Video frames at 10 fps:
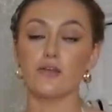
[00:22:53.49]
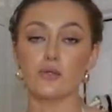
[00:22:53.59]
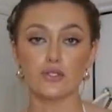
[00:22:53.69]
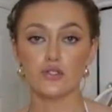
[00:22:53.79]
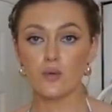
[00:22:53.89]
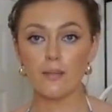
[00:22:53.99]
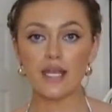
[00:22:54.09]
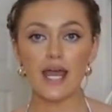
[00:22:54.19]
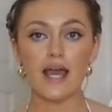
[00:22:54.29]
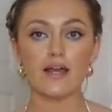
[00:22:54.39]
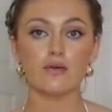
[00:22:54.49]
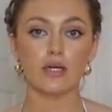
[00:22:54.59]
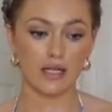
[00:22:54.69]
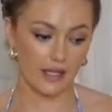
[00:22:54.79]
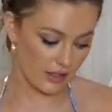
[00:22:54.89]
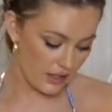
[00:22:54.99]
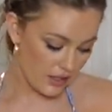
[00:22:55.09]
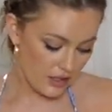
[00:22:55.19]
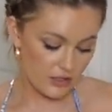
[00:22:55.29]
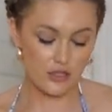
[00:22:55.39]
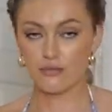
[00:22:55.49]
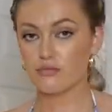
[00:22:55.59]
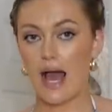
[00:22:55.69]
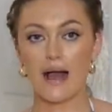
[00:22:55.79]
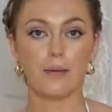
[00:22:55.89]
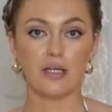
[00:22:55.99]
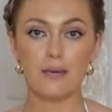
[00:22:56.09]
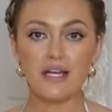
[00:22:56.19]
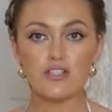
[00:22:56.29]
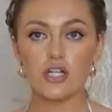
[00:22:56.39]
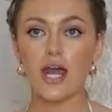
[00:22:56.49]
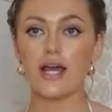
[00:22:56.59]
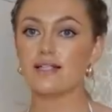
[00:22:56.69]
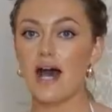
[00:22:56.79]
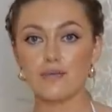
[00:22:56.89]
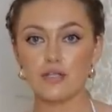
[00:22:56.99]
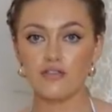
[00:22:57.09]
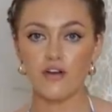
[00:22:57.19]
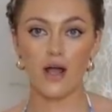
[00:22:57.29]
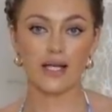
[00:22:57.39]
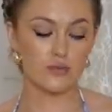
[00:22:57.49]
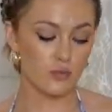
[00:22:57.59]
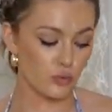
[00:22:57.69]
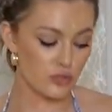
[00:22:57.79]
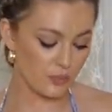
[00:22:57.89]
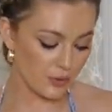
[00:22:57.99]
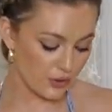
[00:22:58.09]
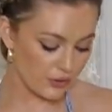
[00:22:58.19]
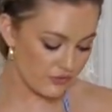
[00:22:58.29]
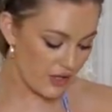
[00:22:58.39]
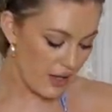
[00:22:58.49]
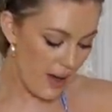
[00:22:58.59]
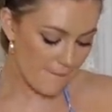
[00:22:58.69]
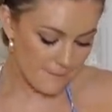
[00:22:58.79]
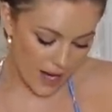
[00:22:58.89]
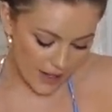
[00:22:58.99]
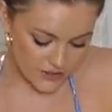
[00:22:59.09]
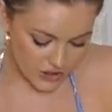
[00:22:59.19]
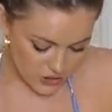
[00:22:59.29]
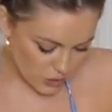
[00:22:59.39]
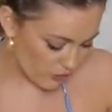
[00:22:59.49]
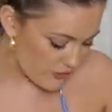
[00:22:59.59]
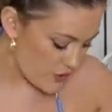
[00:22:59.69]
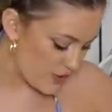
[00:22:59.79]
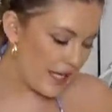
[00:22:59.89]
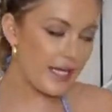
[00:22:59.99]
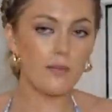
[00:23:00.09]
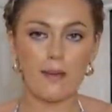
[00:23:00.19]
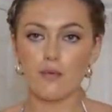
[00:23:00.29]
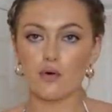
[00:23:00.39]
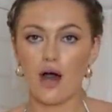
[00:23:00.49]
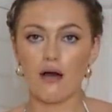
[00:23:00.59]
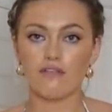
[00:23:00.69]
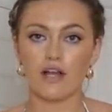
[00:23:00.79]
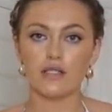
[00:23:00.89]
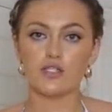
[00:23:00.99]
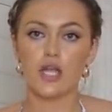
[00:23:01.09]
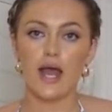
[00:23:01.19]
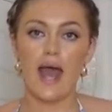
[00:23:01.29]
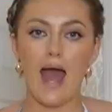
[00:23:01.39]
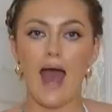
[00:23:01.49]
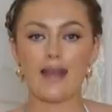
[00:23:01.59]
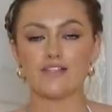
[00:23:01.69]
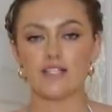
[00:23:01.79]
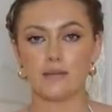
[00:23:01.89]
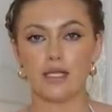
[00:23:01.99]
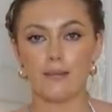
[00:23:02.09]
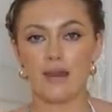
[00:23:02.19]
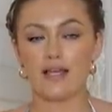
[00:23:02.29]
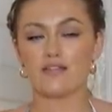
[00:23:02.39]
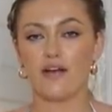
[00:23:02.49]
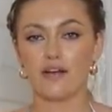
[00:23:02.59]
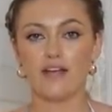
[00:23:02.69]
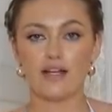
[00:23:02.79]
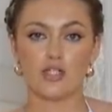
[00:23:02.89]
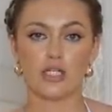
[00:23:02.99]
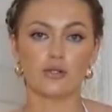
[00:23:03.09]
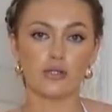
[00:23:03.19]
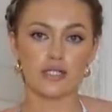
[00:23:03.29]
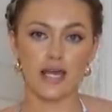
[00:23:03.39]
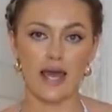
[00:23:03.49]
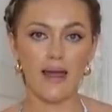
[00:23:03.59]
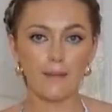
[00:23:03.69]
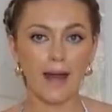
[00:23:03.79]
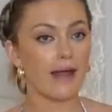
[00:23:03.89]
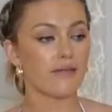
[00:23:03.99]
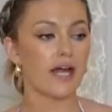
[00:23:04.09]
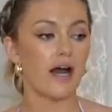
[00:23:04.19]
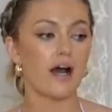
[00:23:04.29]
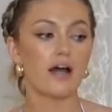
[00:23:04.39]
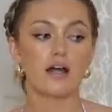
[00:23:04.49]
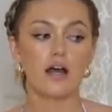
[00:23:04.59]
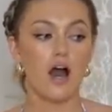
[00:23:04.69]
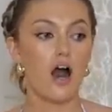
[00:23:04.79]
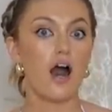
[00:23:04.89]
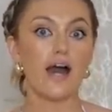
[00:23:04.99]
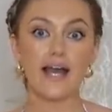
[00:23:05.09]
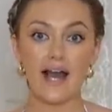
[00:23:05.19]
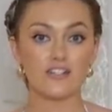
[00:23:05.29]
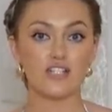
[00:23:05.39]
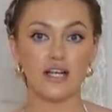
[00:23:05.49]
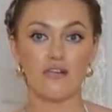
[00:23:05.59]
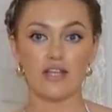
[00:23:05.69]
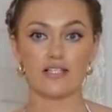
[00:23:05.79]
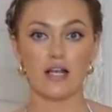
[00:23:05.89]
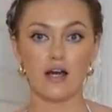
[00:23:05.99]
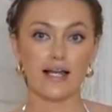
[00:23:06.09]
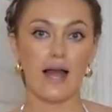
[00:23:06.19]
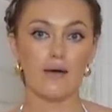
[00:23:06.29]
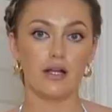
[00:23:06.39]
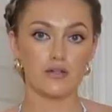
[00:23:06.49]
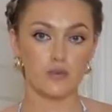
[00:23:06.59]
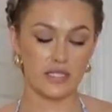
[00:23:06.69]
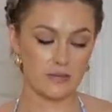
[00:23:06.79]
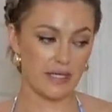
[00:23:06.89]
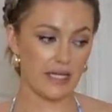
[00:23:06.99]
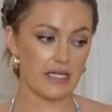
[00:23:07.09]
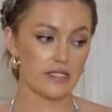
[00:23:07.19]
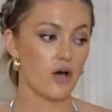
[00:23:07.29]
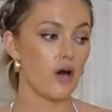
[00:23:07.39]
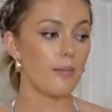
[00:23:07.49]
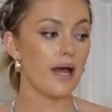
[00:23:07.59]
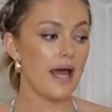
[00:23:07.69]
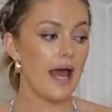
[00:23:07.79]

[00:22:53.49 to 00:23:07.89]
You can swim in it. You can, like, you know, hang by the beach in it. It's absolutely fine. It's waterproof. But it just offers you that little bit more coverage. And for someone like me, it's very flattering across the hip area. I actually love this. I like how it looks with this bikini top.